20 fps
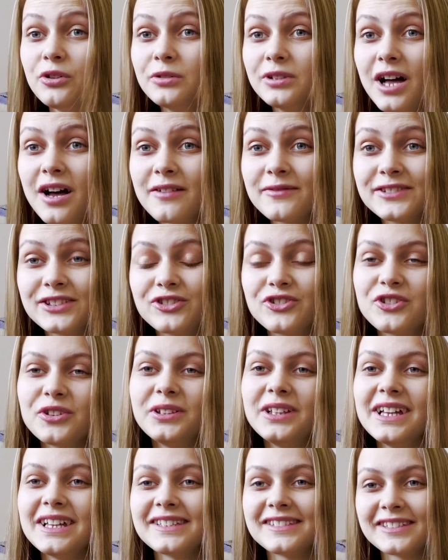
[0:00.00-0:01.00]
loves,
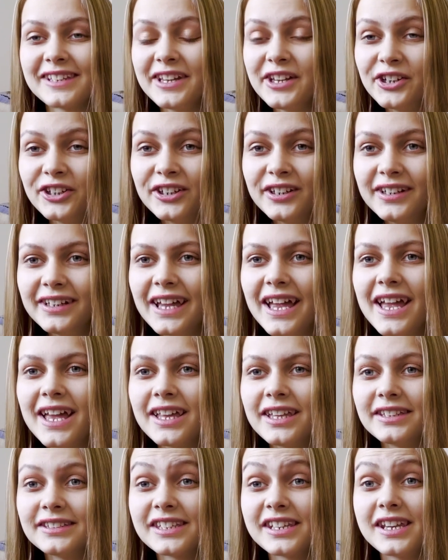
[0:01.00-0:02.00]
Julia is here,
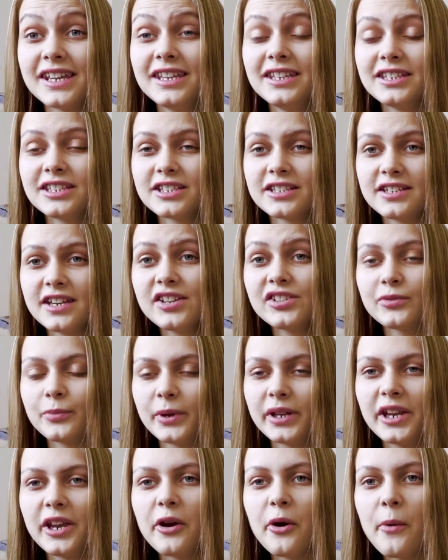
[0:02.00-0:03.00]
and in today's
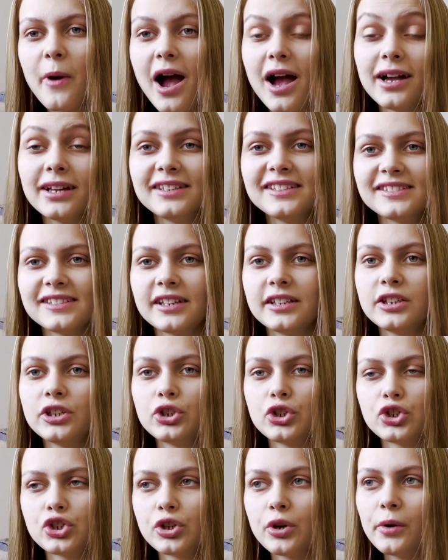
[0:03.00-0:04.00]
video I decided
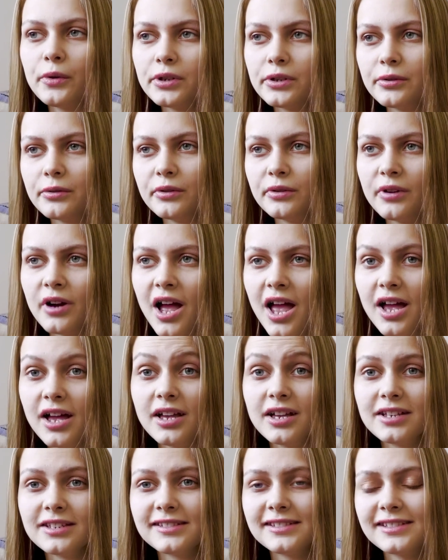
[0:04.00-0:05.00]
to show you
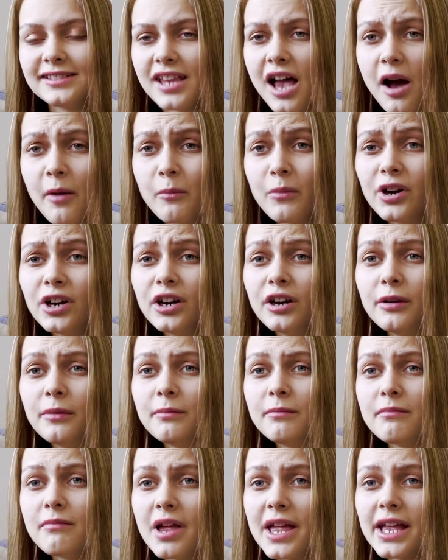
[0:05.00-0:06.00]
summer
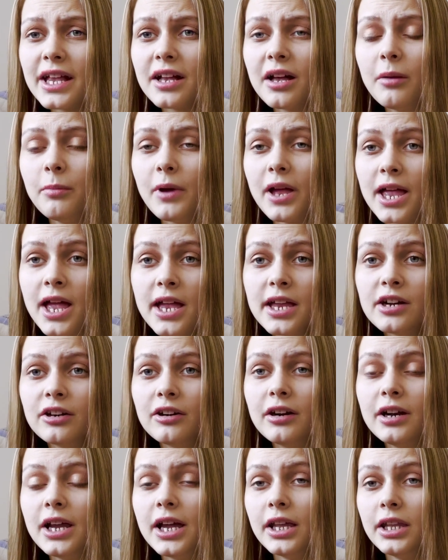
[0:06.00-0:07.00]
makeup, hair
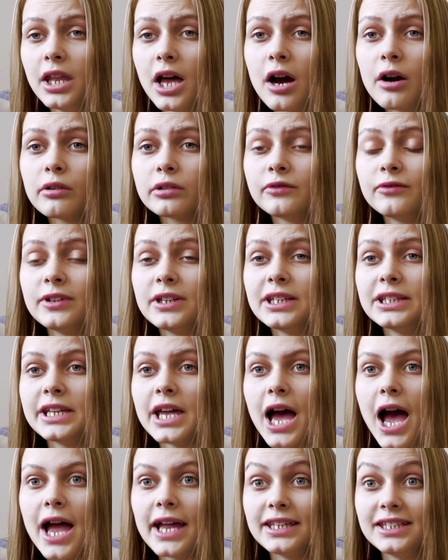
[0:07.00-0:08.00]
and outfit
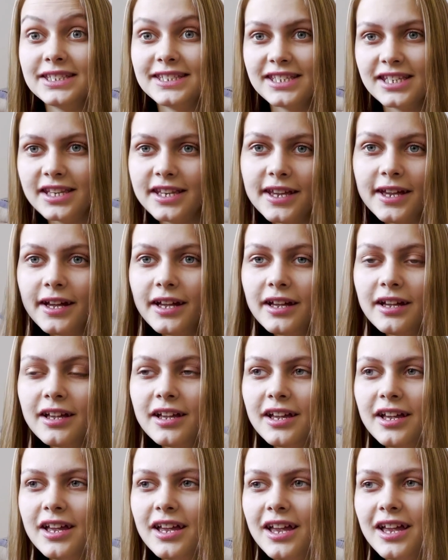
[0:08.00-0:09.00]
idea,
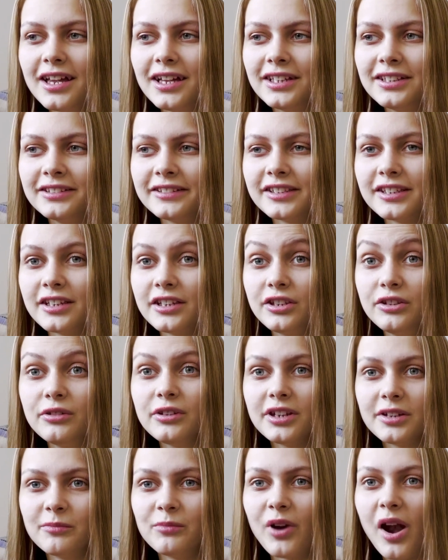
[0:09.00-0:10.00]
and you
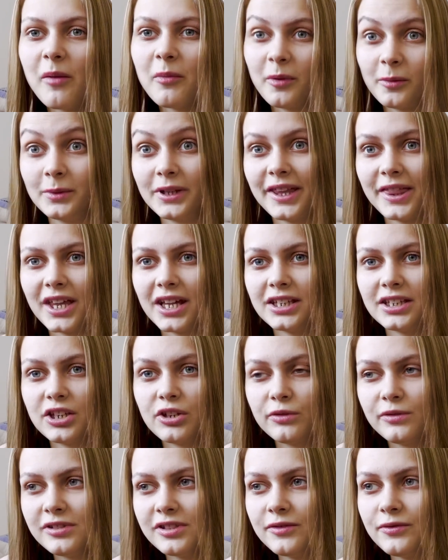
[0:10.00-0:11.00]
can probably that
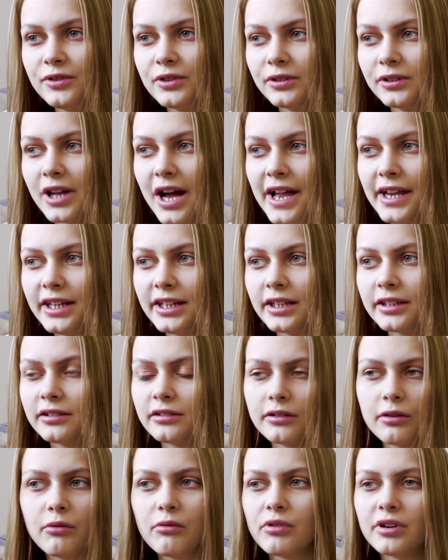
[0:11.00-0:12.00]
use if you like,
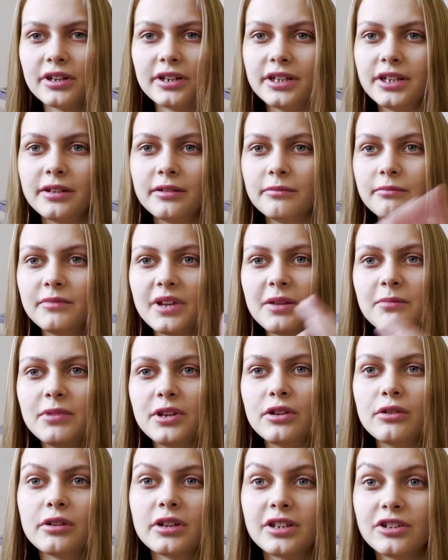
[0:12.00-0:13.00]
and or maybe
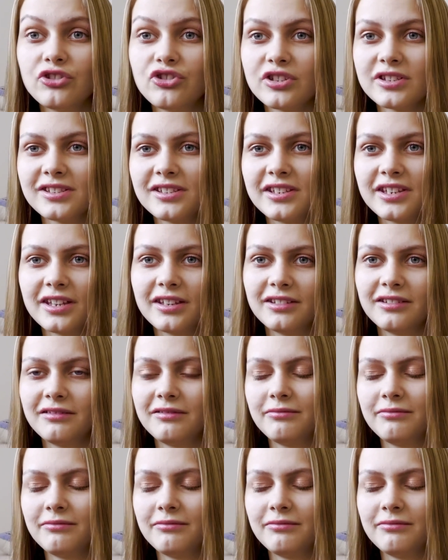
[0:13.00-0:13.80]
you just can